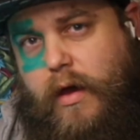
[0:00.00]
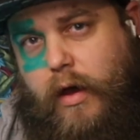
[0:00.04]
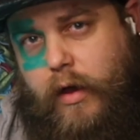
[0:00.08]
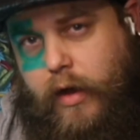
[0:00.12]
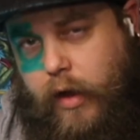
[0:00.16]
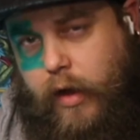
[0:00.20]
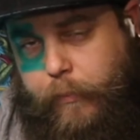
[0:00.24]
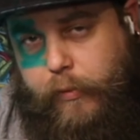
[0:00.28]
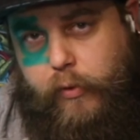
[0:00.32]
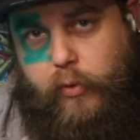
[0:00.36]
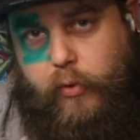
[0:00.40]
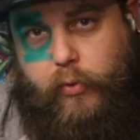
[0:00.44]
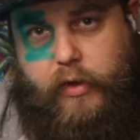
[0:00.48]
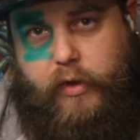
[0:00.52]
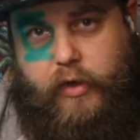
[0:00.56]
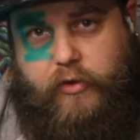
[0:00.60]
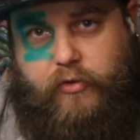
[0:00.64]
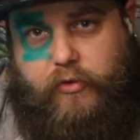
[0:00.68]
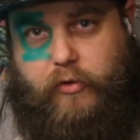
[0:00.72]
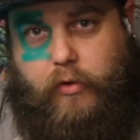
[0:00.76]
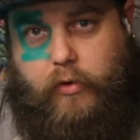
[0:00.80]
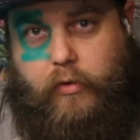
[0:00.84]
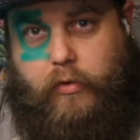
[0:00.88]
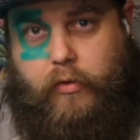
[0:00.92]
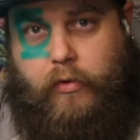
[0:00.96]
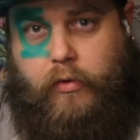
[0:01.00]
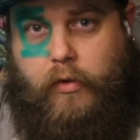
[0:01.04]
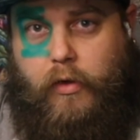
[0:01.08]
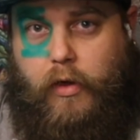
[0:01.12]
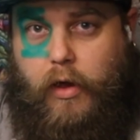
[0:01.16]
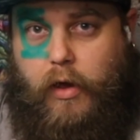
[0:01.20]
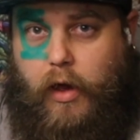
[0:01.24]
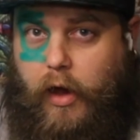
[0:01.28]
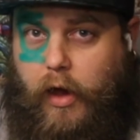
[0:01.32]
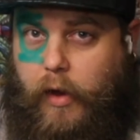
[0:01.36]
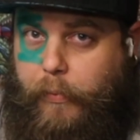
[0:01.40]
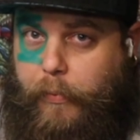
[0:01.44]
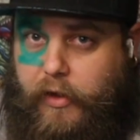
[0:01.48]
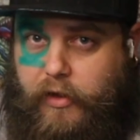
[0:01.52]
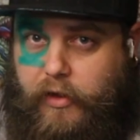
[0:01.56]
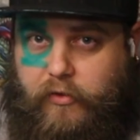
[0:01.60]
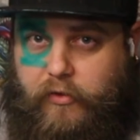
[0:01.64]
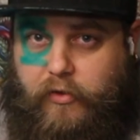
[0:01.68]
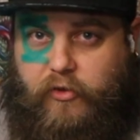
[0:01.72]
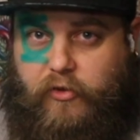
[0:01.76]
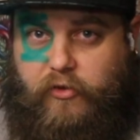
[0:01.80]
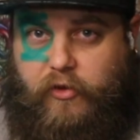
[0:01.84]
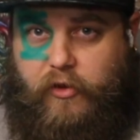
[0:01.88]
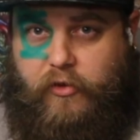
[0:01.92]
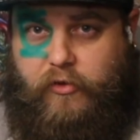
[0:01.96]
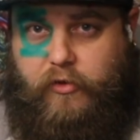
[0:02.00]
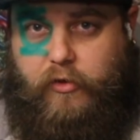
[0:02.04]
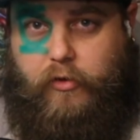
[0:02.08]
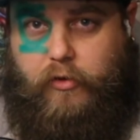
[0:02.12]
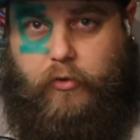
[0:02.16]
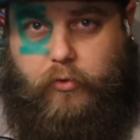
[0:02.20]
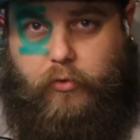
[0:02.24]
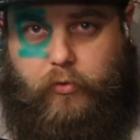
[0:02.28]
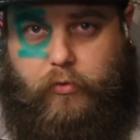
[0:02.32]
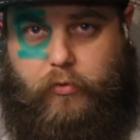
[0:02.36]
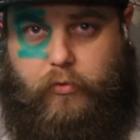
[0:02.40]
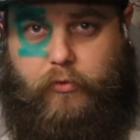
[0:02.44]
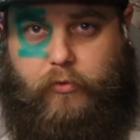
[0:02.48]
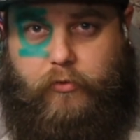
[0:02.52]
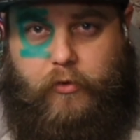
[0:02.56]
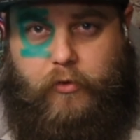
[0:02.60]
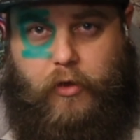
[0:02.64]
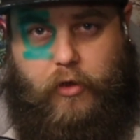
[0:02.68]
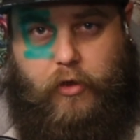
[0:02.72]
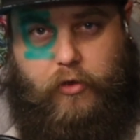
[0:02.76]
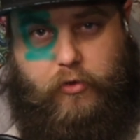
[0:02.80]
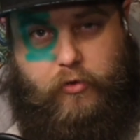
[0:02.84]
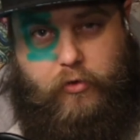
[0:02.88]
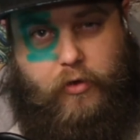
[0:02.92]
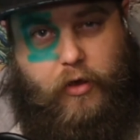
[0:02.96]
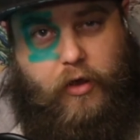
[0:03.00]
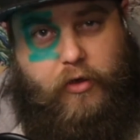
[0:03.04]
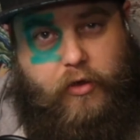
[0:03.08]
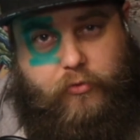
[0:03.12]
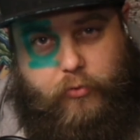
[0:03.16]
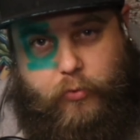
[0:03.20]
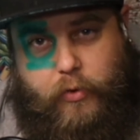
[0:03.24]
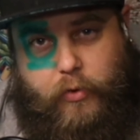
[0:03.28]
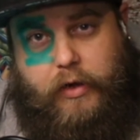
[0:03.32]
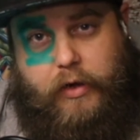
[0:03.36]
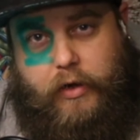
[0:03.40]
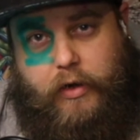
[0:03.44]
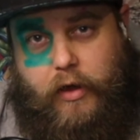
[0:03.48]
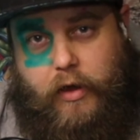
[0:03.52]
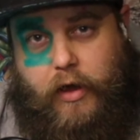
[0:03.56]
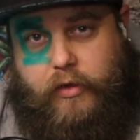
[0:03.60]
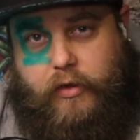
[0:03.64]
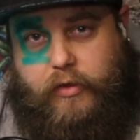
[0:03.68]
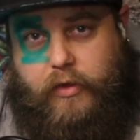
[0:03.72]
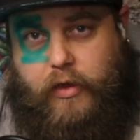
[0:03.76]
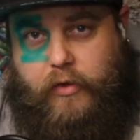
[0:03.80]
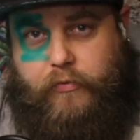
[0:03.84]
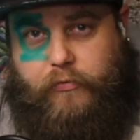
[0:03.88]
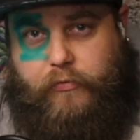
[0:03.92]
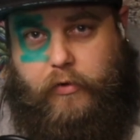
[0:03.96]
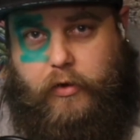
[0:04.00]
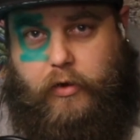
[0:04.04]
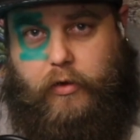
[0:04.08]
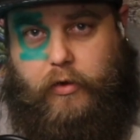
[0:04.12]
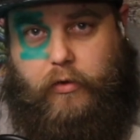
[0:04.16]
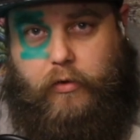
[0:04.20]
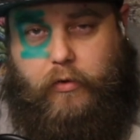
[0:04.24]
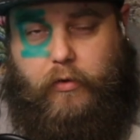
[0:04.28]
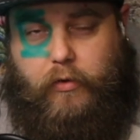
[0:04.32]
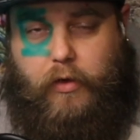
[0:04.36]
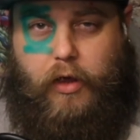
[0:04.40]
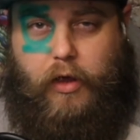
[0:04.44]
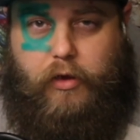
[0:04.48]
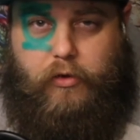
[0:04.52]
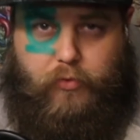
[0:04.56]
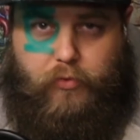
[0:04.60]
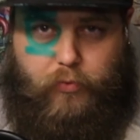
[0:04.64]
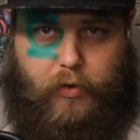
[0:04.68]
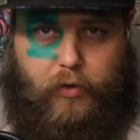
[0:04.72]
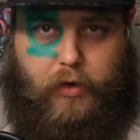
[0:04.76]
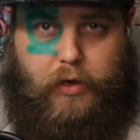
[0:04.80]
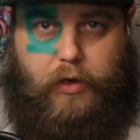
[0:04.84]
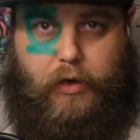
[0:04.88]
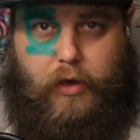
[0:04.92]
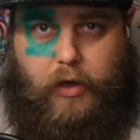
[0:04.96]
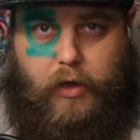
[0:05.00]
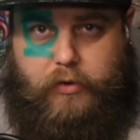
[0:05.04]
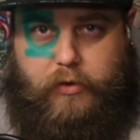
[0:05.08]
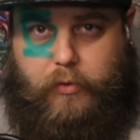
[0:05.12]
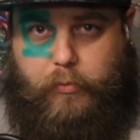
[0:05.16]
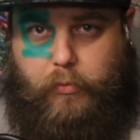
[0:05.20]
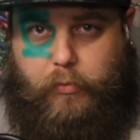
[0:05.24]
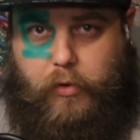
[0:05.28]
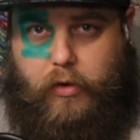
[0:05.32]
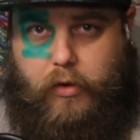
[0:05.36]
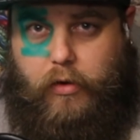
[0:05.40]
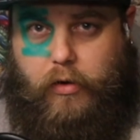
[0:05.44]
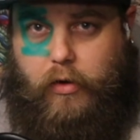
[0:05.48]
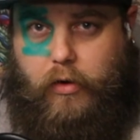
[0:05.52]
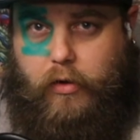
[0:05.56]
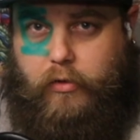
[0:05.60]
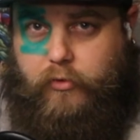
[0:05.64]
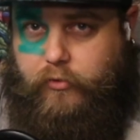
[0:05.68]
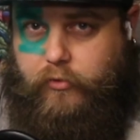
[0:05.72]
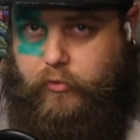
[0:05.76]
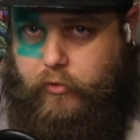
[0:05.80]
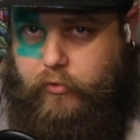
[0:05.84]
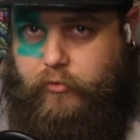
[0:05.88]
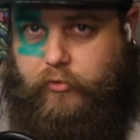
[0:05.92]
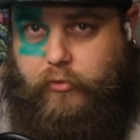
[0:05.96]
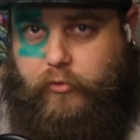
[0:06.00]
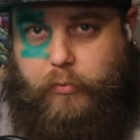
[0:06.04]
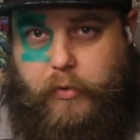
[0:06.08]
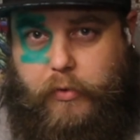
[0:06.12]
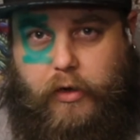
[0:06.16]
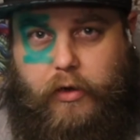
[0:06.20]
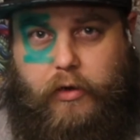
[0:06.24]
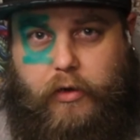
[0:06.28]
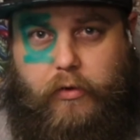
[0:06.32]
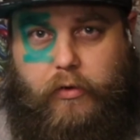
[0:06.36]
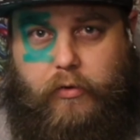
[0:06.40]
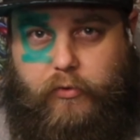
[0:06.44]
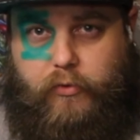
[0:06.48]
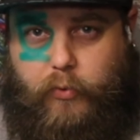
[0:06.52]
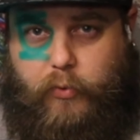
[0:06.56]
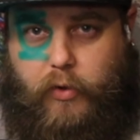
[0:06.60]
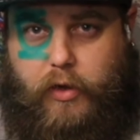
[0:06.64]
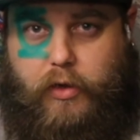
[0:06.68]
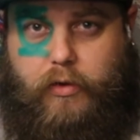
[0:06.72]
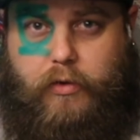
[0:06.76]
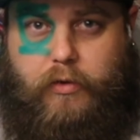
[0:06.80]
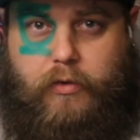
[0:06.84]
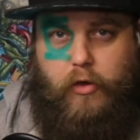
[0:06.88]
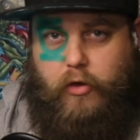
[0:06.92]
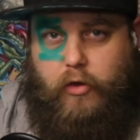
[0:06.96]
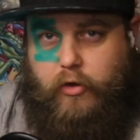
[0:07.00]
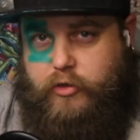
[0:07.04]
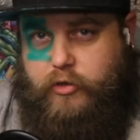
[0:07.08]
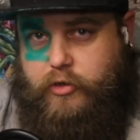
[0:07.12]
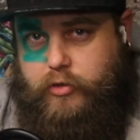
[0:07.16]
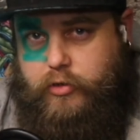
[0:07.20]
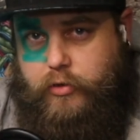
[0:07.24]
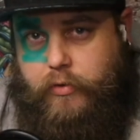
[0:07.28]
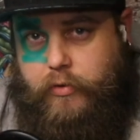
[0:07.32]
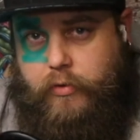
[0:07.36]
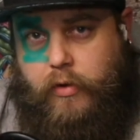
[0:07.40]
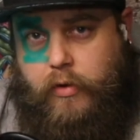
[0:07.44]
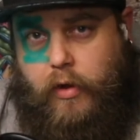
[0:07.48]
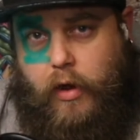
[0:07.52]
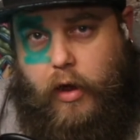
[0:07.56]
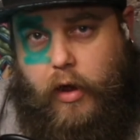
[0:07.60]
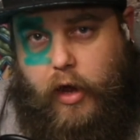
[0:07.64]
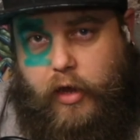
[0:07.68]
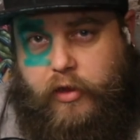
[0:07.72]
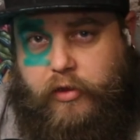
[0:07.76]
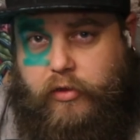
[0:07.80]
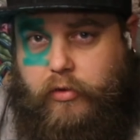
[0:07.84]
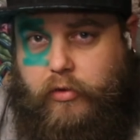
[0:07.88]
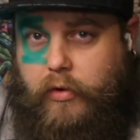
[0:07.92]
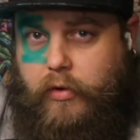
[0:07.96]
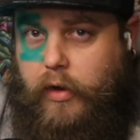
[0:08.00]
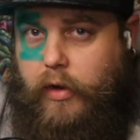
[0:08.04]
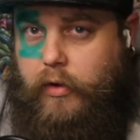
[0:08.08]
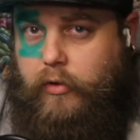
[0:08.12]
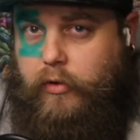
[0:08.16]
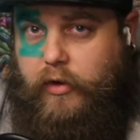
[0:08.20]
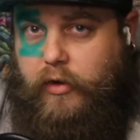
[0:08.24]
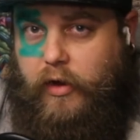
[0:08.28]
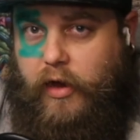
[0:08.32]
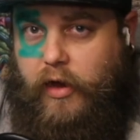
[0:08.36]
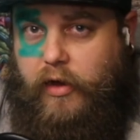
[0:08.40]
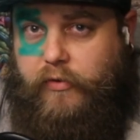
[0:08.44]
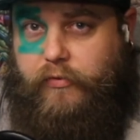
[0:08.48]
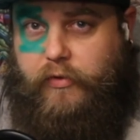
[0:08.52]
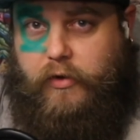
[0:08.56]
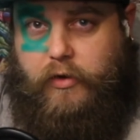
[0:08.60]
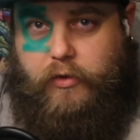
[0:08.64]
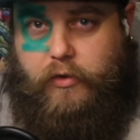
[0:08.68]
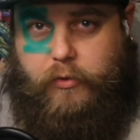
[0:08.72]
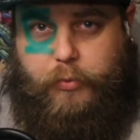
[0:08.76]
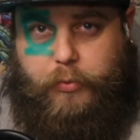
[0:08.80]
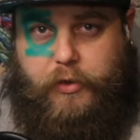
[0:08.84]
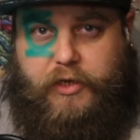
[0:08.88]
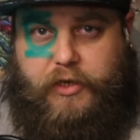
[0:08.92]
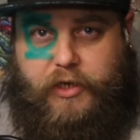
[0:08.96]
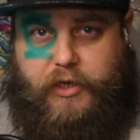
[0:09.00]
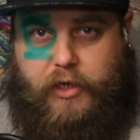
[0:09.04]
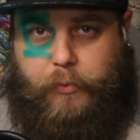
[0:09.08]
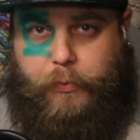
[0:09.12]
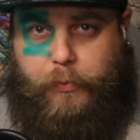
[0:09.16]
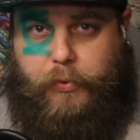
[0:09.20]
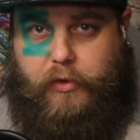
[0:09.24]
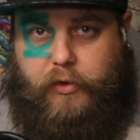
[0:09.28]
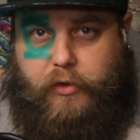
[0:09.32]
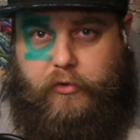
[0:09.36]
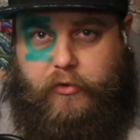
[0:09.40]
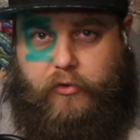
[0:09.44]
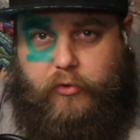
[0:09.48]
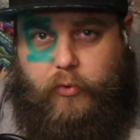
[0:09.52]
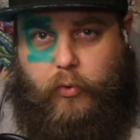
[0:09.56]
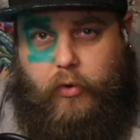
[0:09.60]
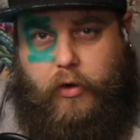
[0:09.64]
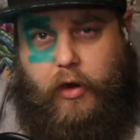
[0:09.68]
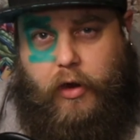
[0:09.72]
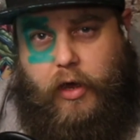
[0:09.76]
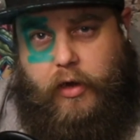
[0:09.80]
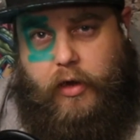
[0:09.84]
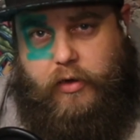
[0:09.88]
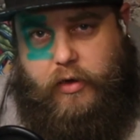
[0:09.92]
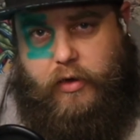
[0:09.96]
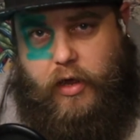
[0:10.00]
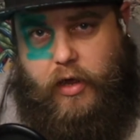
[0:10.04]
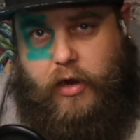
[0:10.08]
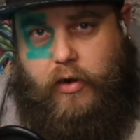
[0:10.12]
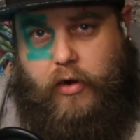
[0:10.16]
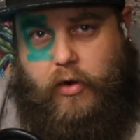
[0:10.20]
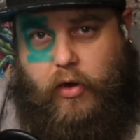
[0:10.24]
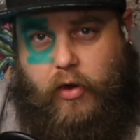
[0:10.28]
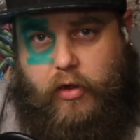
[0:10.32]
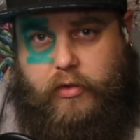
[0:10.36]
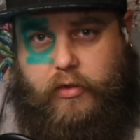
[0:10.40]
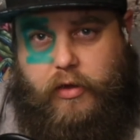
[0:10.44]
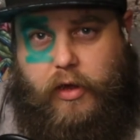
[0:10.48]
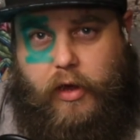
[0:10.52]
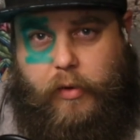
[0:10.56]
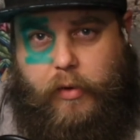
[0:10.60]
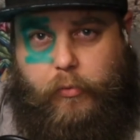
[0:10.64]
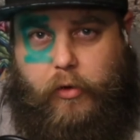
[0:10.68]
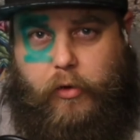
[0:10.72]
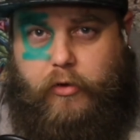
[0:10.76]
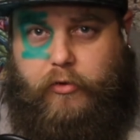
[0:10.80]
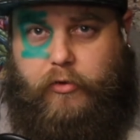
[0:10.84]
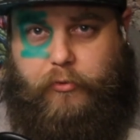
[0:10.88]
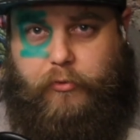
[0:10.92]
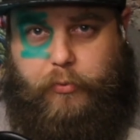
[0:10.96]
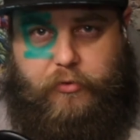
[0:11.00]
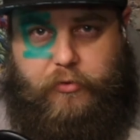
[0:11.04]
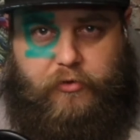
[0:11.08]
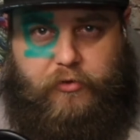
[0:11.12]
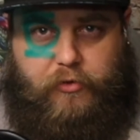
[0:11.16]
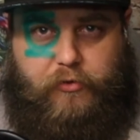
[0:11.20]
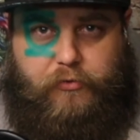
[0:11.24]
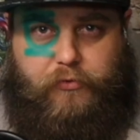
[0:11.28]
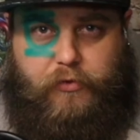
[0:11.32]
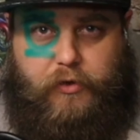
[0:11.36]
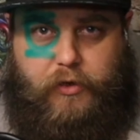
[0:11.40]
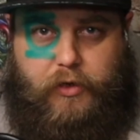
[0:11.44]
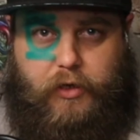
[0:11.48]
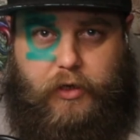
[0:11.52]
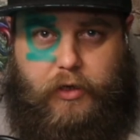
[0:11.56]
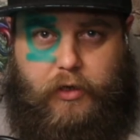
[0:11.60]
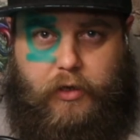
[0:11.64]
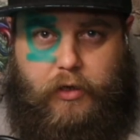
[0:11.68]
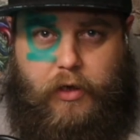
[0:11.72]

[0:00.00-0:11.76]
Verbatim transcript: couple weeks ago, I painted Jessica Cruz. You guys really liked that video and you really liked the model on social media as well. So I thought I'd dive a little bit deeper into what I had done on that model specifically.